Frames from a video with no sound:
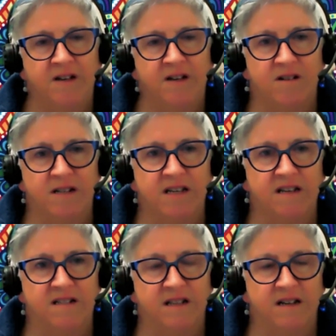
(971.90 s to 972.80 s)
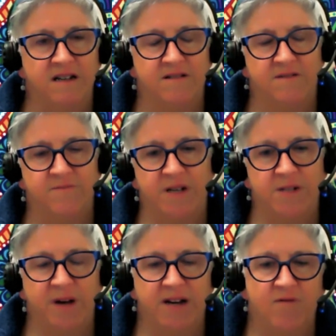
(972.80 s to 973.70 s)
colleagues as
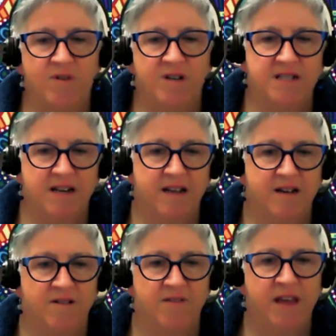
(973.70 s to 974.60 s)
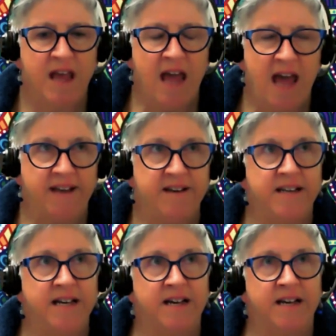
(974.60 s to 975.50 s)
part of Queensland Health. And
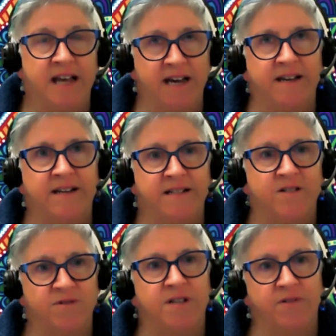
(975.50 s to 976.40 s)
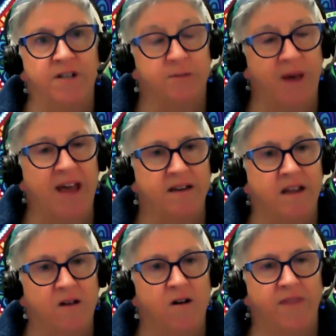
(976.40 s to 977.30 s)
again, it's also
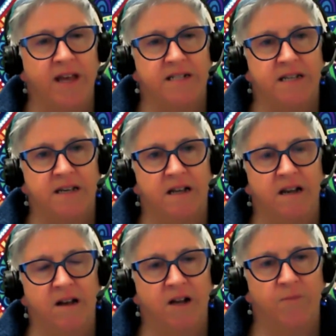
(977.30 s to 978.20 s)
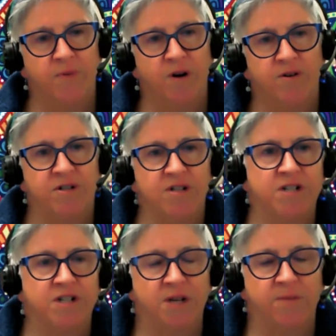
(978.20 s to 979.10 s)
expanding on that tier-like approach to
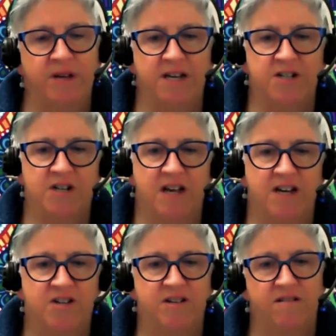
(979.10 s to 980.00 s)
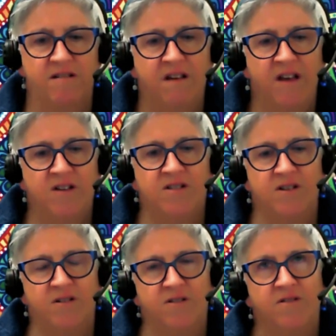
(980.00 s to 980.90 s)
GP education.
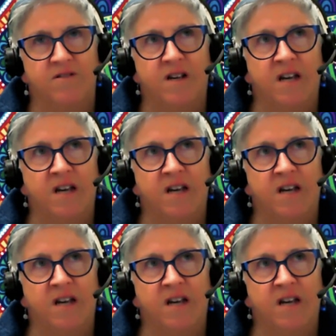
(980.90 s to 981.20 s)
So